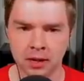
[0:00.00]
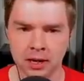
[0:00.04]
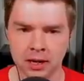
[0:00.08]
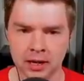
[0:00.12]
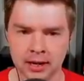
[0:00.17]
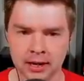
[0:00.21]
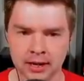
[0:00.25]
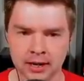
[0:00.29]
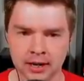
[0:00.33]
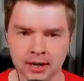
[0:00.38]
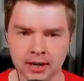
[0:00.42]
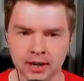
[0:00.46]

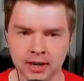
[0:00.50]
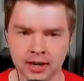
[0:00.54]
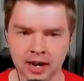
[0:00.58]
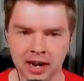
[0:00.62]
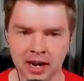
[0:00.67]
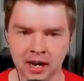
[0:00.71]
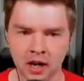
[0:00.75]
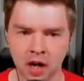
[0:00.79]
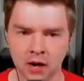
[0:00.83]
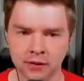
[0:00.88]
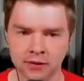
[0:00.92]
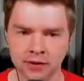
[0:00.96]
me,
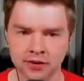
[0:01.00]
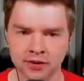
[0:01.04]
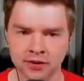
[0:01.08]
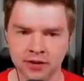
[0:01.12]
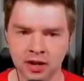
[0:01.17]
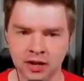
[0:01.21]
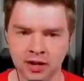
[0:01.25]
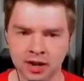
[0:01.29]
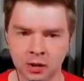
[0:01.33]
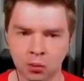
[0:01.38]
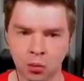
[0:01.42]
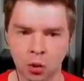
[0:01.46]
and all of a
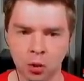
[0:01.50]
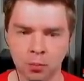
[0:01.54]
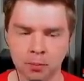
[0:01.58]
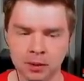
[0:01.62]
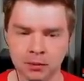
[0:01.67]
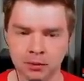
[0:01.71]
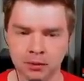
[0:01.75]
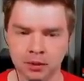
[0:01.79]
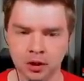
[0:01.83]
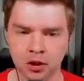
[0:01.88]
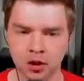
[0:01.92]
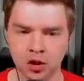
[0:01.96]
sudden I won't be
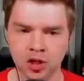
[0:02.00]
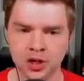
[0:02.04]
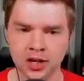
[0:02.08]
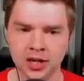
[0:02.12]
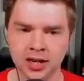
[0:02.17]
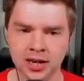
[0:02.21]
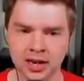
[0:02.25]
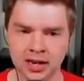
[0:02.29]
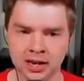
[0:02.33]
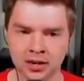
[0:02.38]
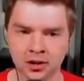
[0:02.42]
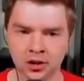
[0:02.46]
able to
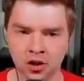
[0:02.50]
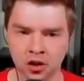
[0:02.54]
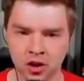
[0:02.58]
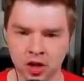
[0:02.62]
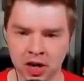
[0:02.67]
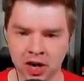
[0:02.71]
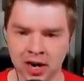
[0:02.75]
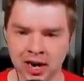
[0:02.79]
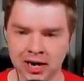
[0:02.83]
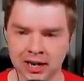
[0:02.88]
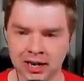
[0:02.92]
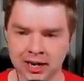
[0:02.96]
cheat in
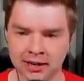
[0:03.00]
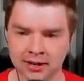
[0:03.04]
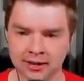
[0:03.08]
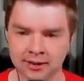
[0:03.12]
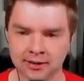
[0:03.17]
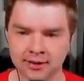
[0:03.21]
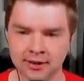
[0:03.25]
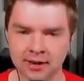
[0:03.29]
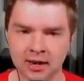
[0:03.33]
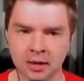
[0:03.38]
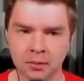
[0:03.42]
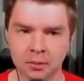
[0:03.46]

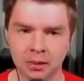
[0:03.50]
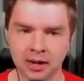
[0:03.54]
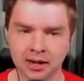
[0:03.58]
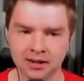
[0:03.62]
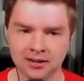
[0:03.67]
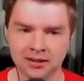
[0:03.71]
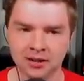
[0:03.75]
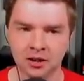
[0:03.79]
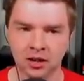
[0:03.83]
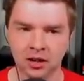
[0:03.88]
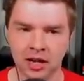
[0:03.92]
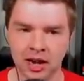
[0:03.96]
shinies, but I
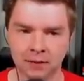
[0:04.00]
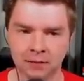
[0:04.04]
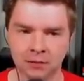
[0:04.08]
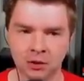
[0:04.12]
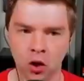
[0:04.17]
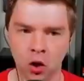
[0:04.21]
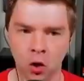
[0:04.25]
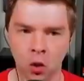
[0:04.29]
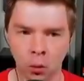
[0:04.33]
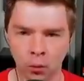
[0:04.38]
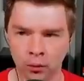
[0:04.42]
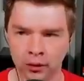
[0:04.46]
still have
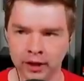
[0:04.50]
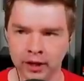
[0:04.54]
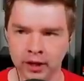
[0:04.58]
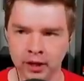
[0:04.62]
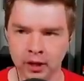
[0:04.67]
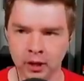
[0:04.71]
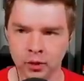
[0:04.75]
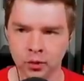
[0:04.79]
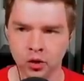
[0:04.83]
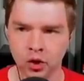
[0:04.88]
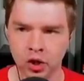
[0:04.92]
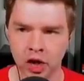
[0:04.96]
to only
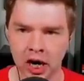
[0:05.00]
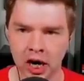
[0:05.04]
use